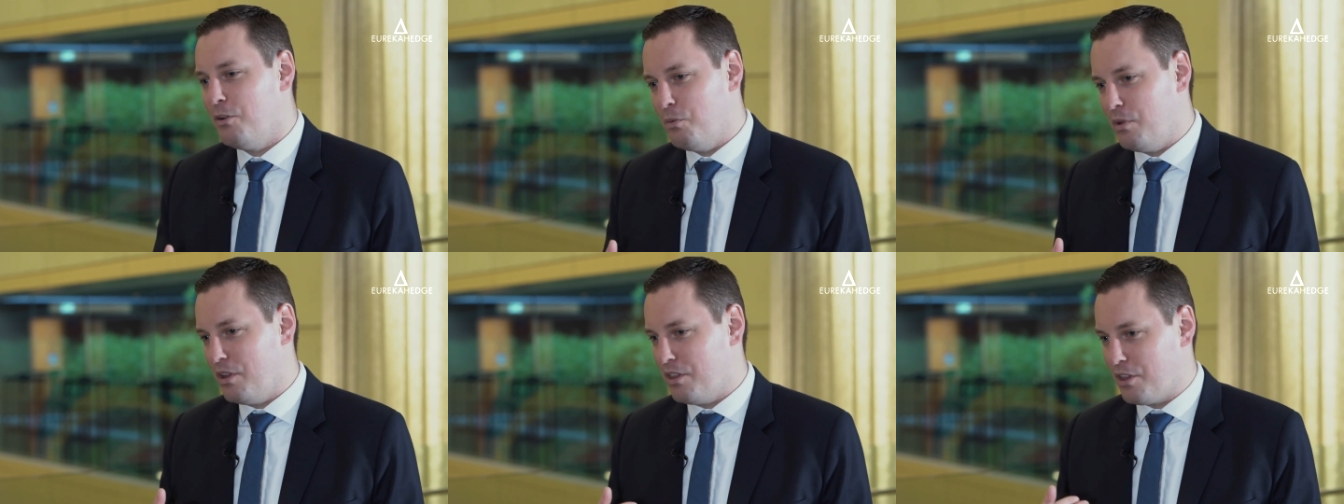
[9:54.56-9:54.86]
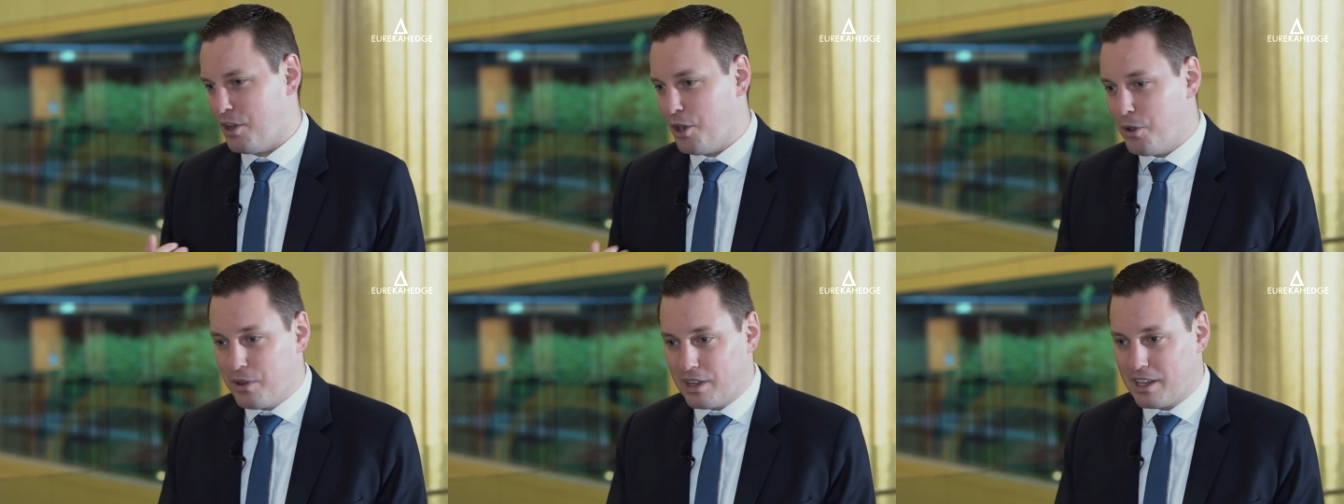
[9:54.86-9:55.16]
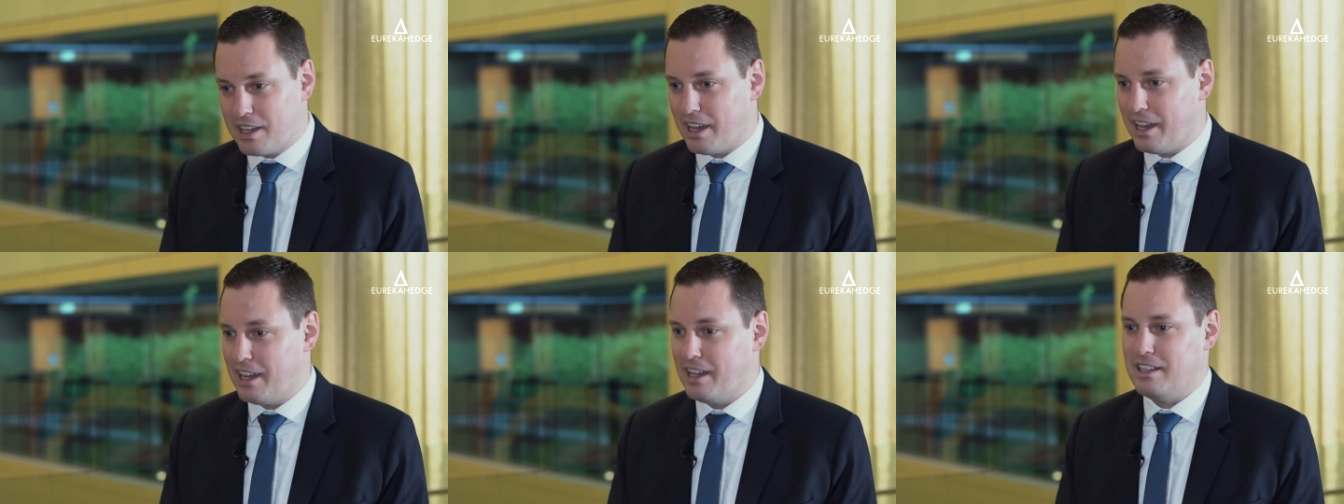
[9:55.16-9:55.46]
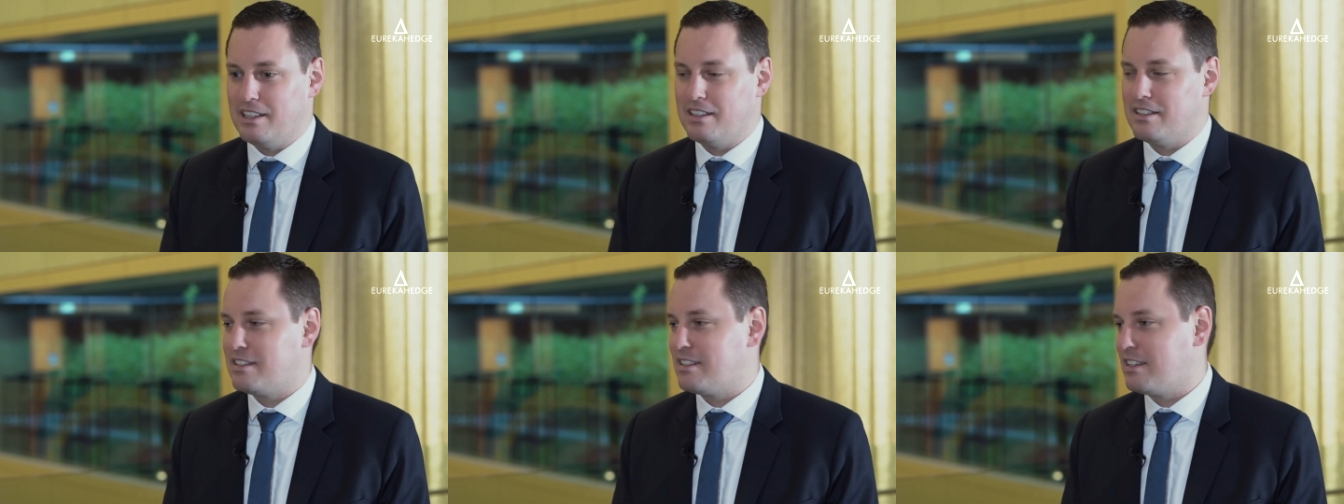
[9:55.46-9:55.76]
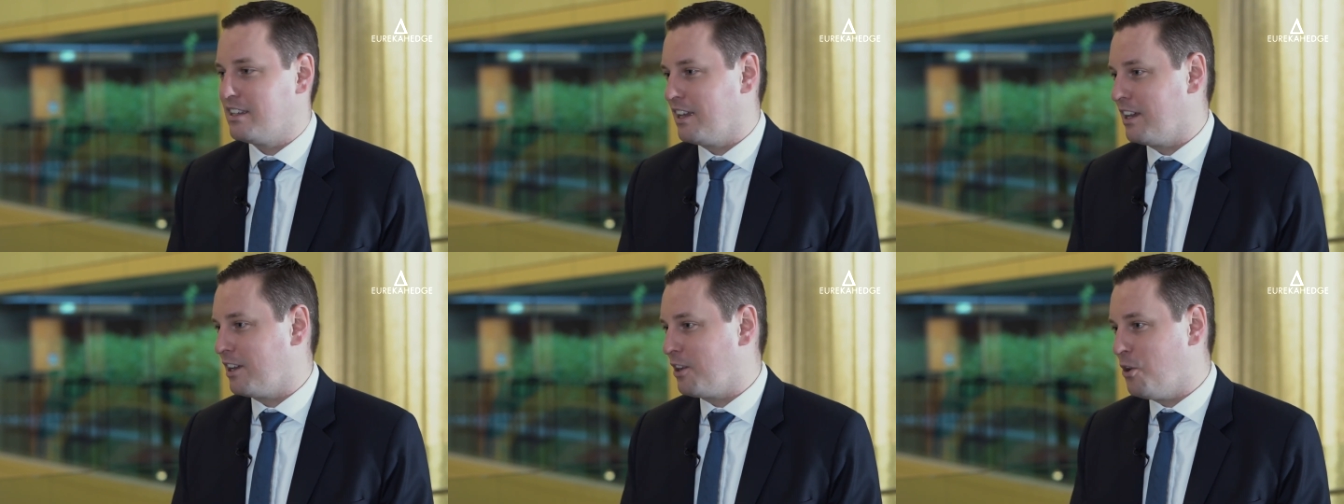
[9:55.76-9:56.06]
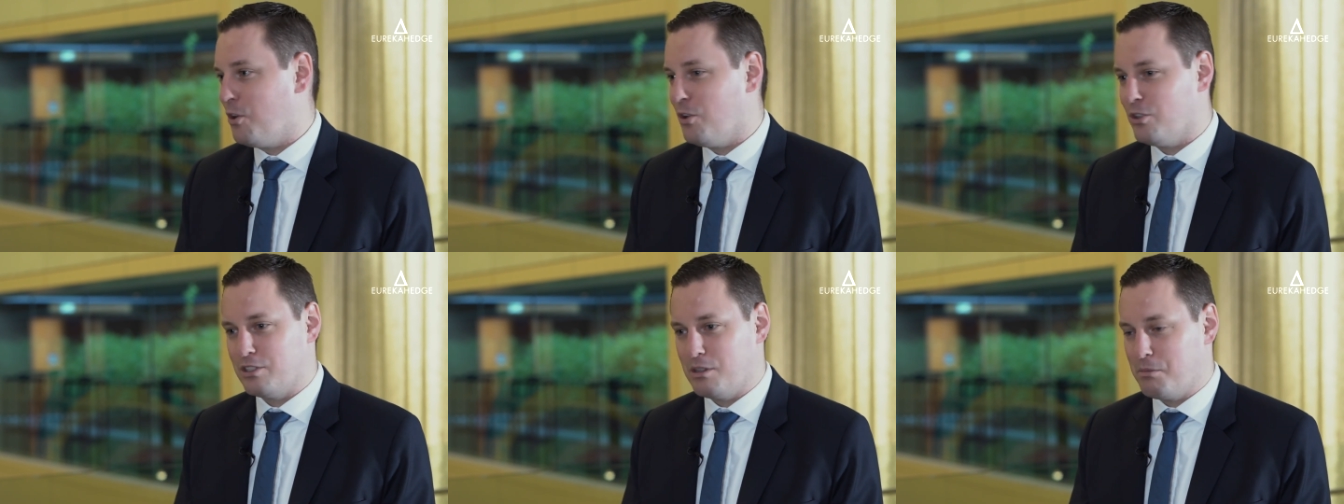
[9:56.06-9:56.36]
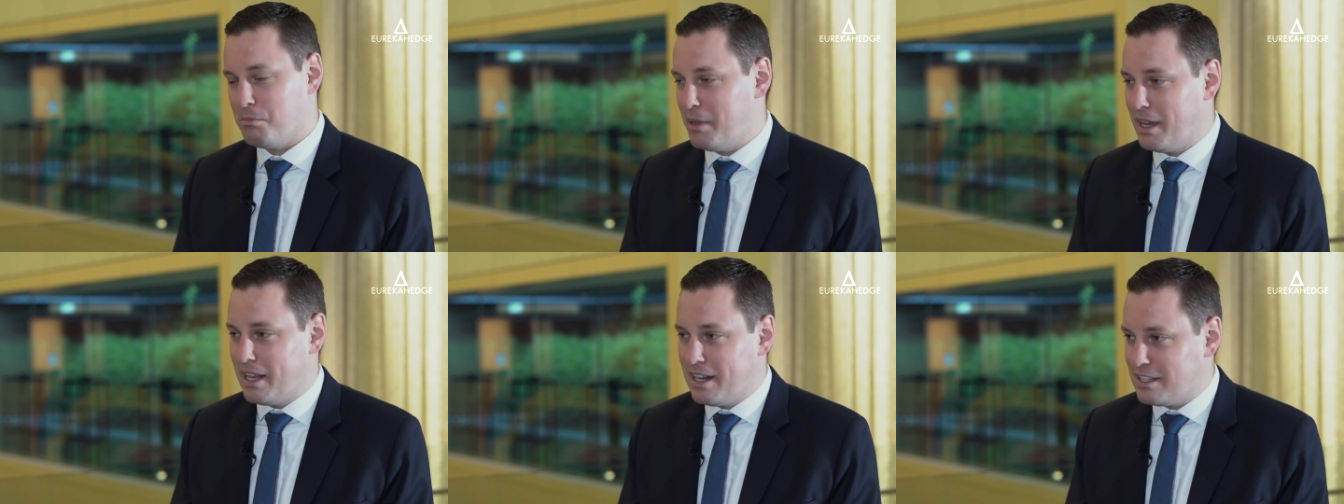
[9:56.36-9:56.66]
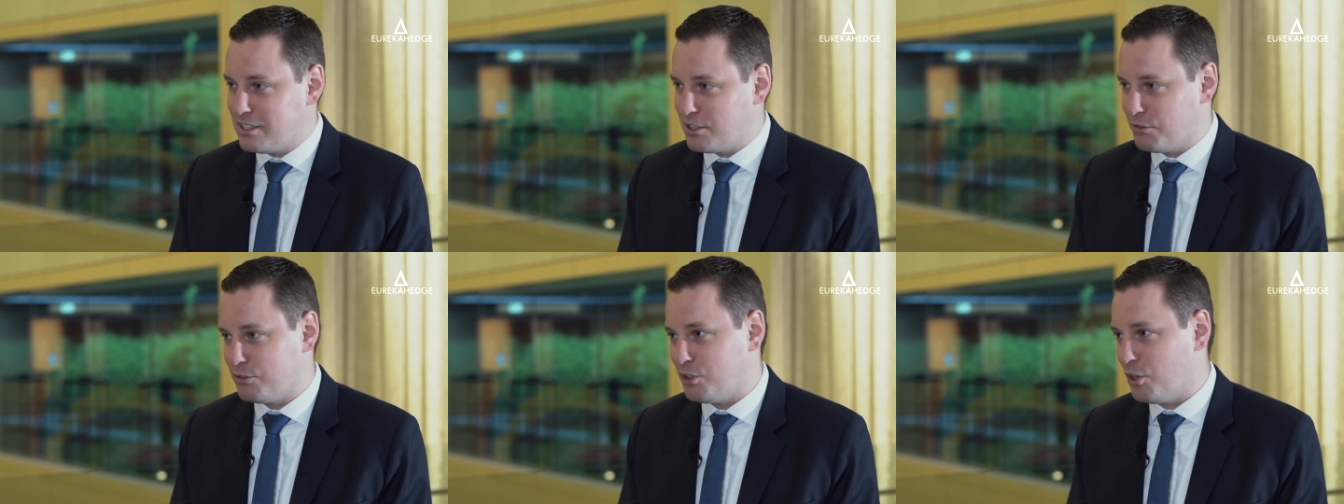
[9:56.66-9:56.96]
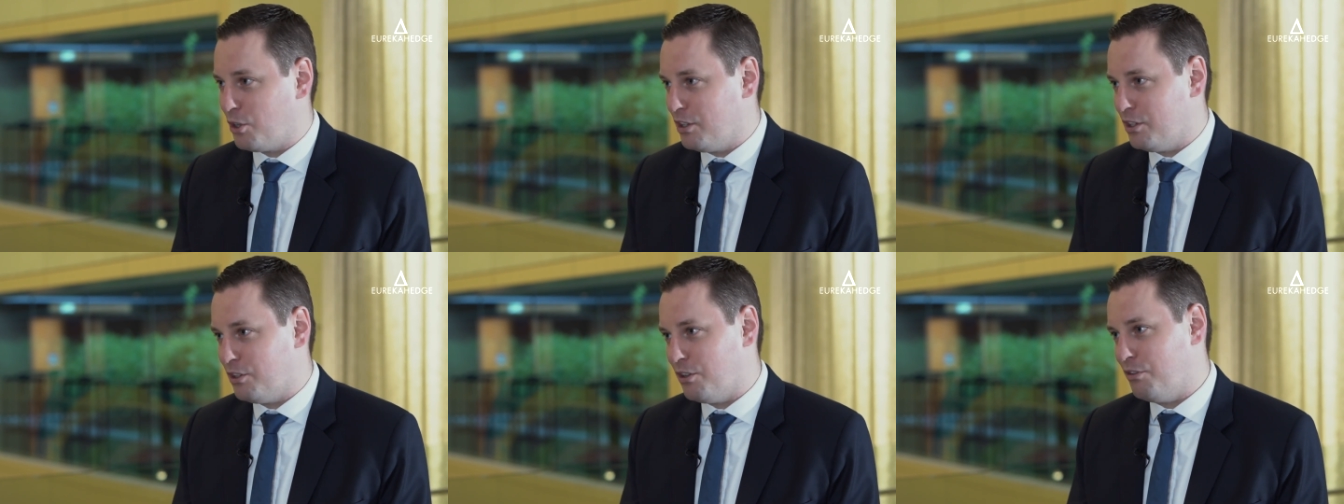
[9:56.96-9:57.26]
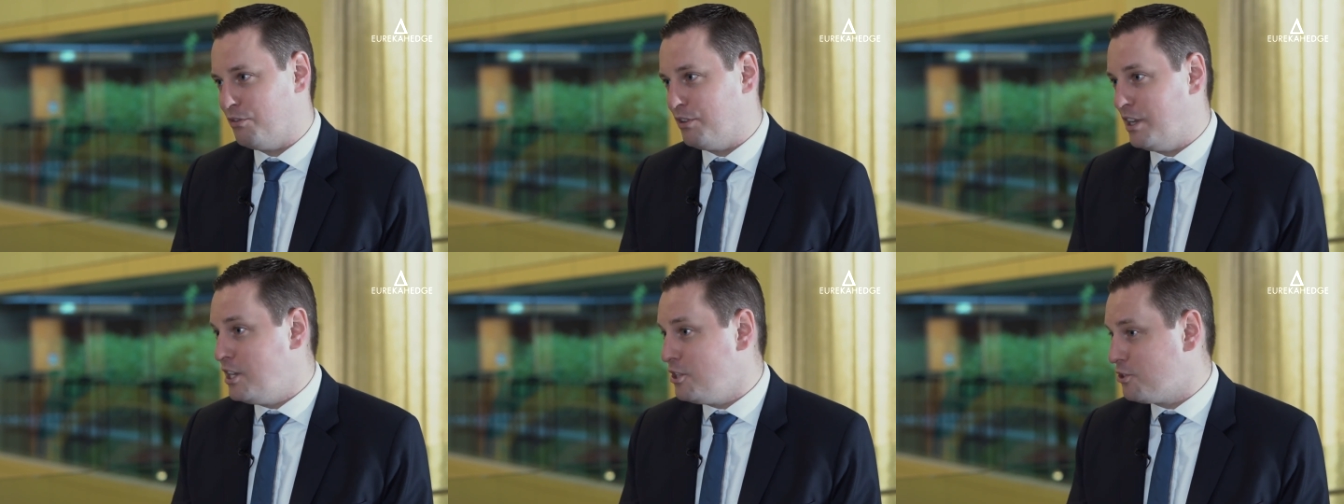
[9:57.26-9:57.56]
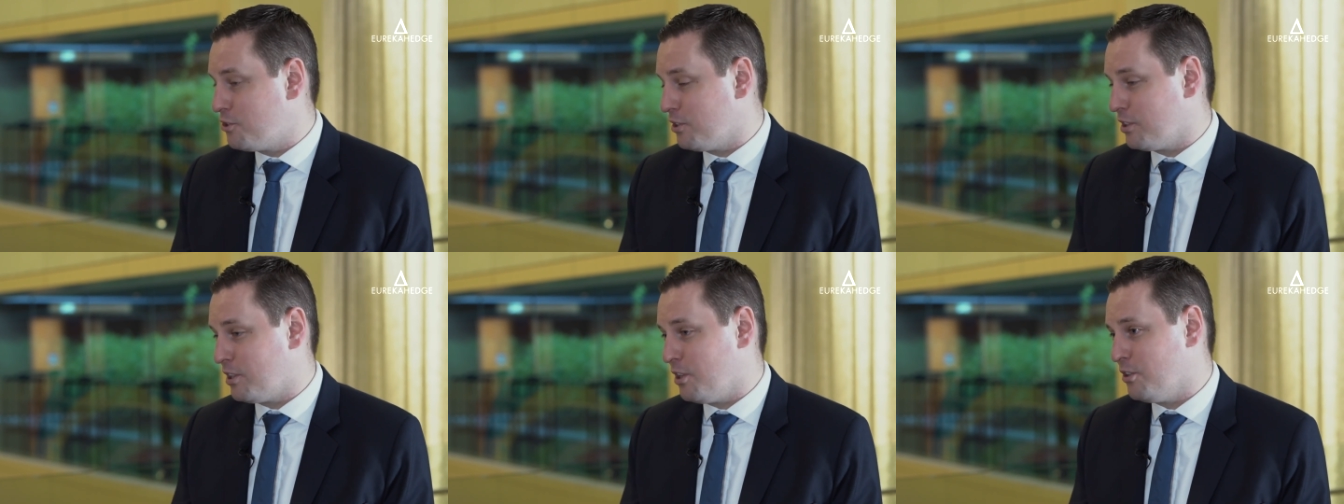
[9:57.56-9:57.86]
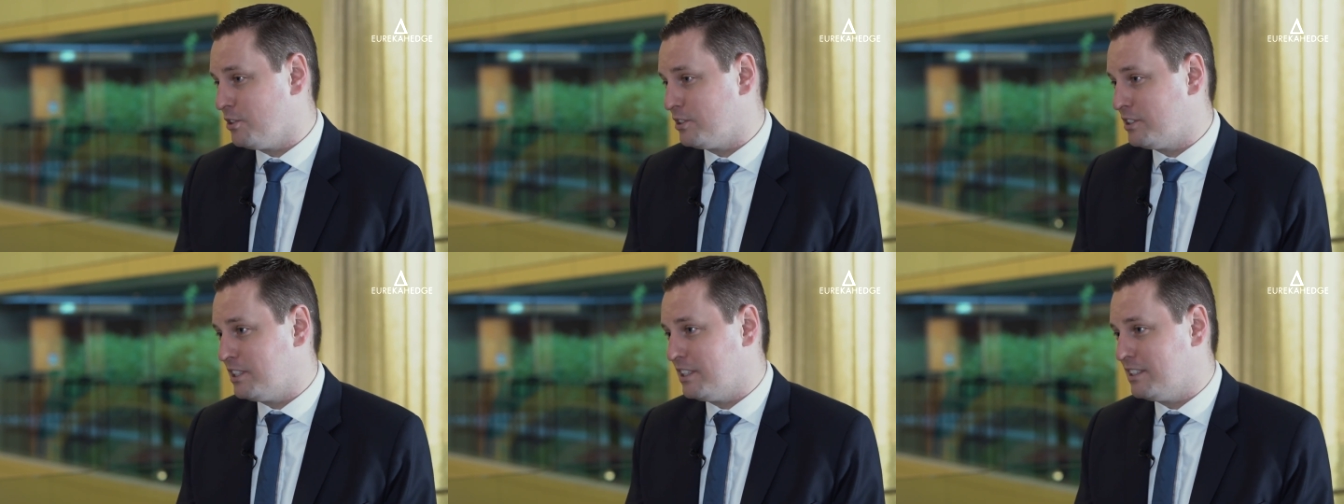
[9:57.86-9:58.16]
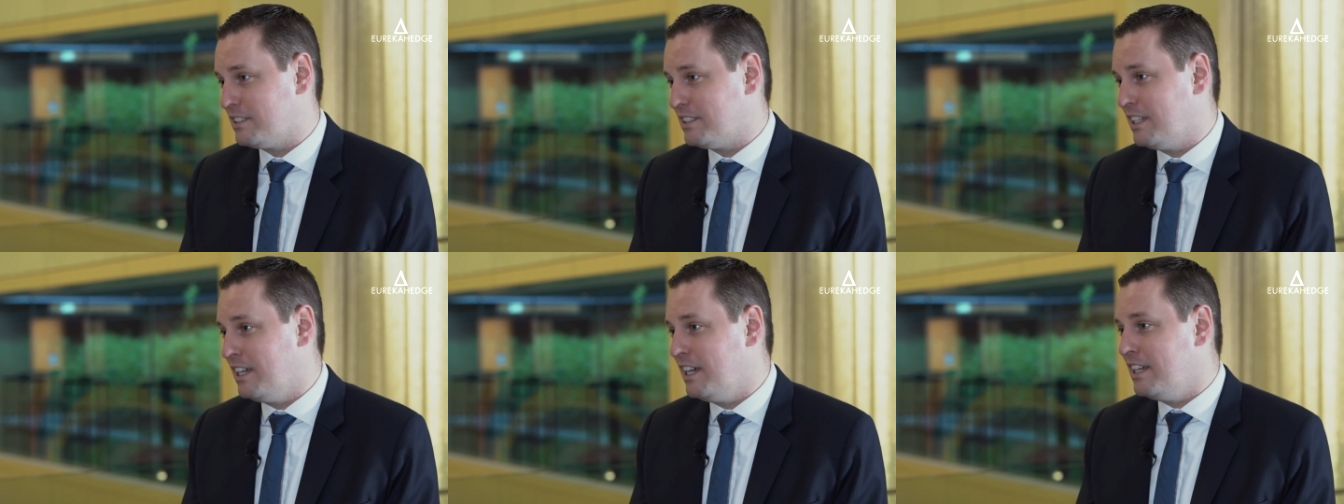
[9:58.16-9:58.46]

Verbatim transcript: with hurricanes uh, causing billions of dollars of insured losses,